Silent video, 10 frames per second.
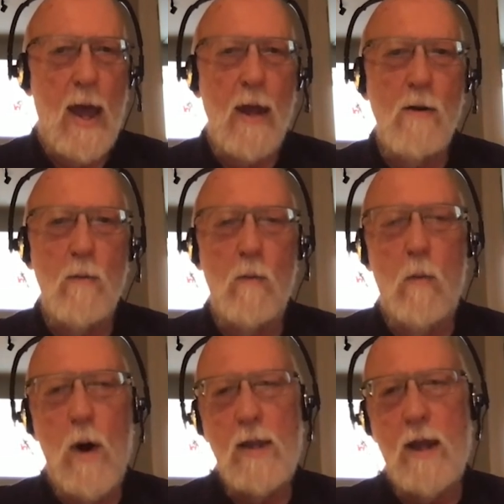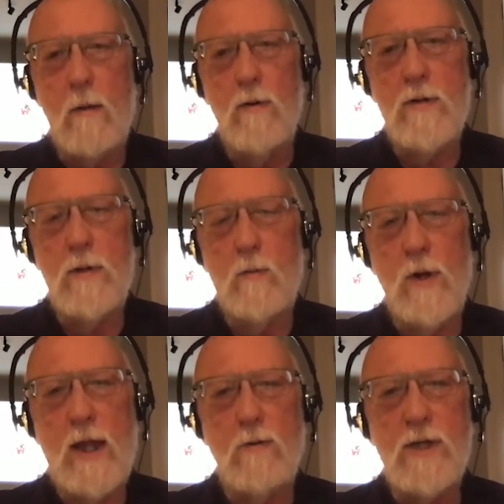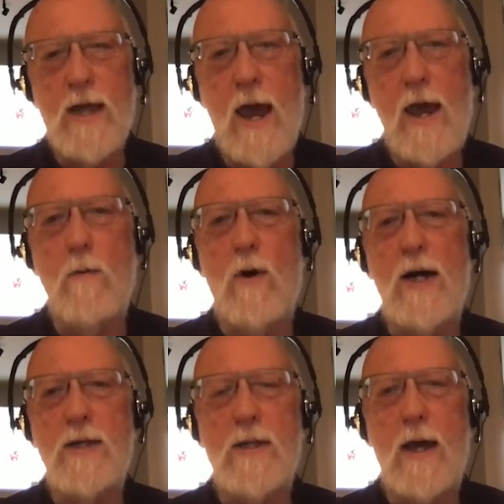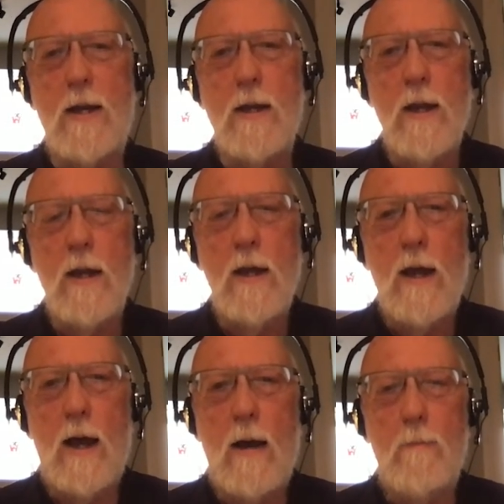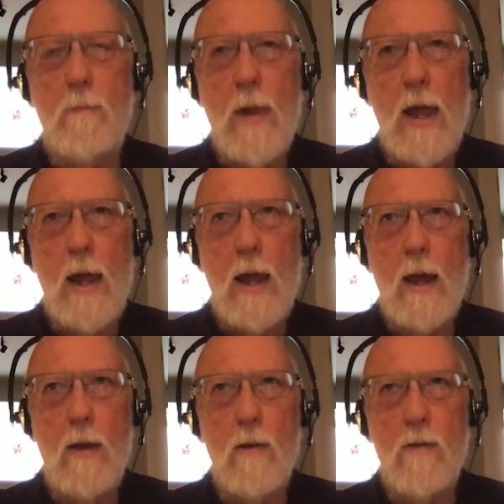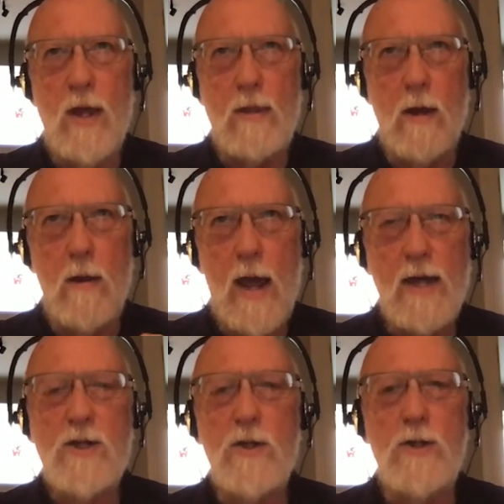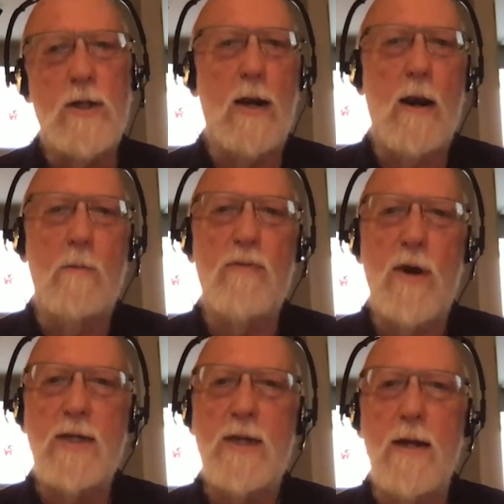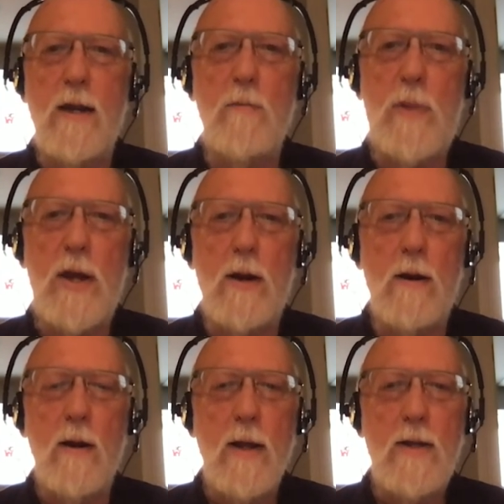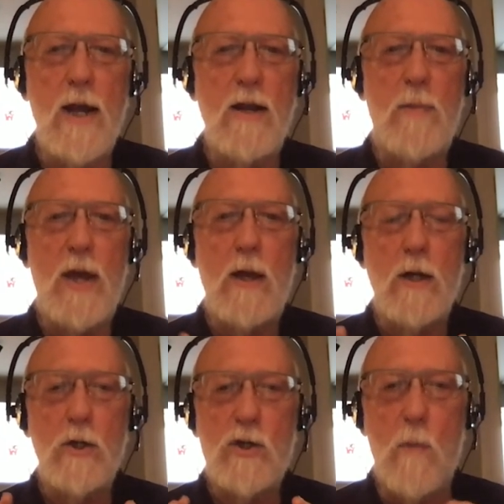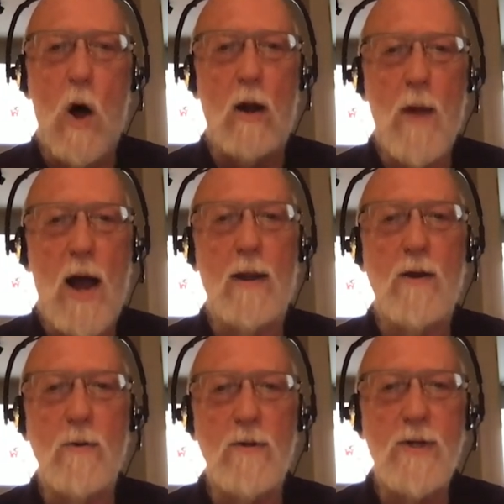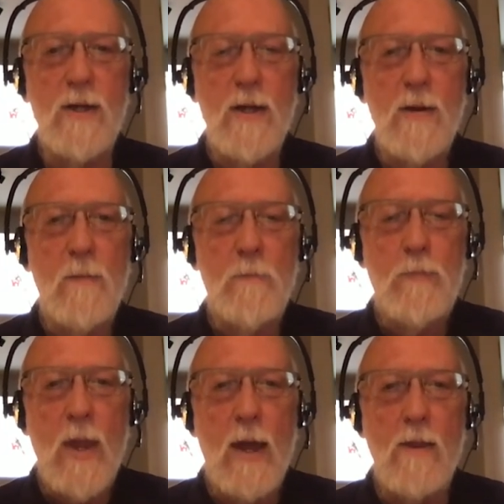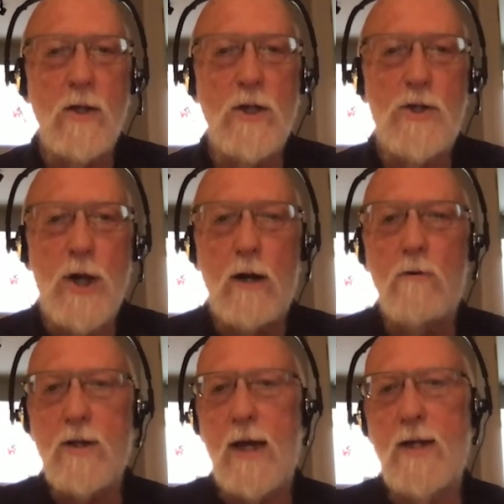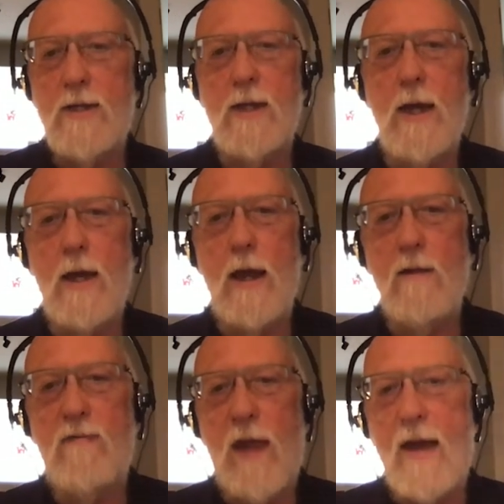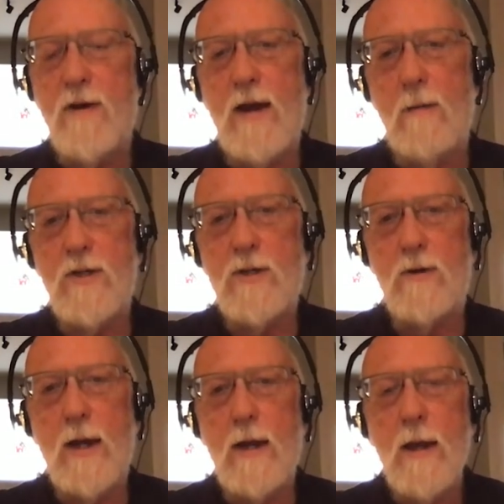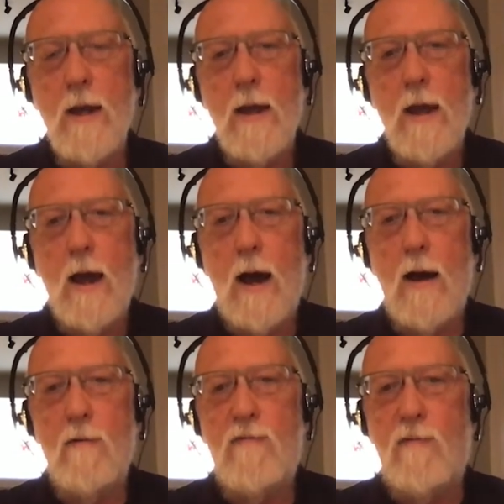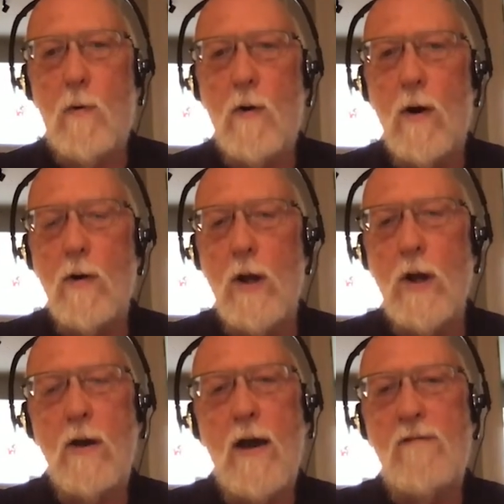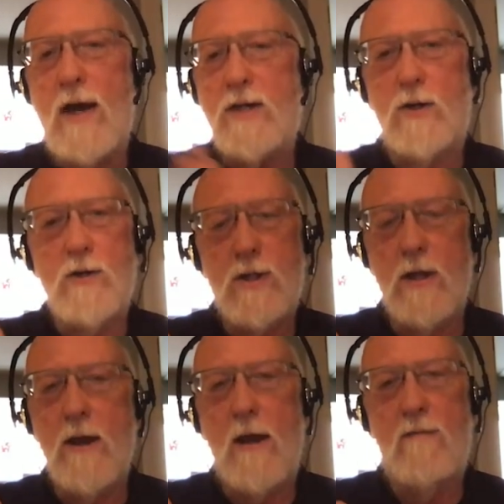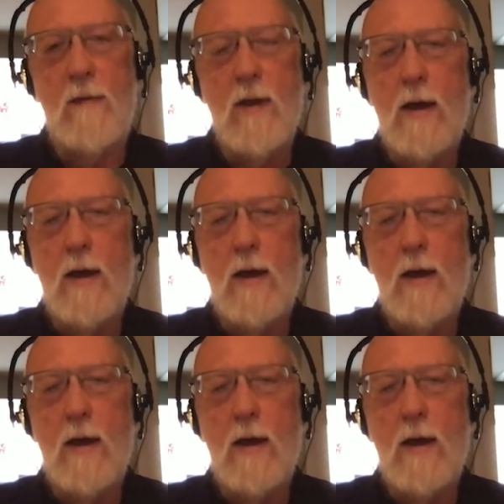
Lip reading: And what they were saying was that that the esters that are present in beer tend to be smaller molecules. And there's a general tendency in flavor chemistry for, you have esters and you have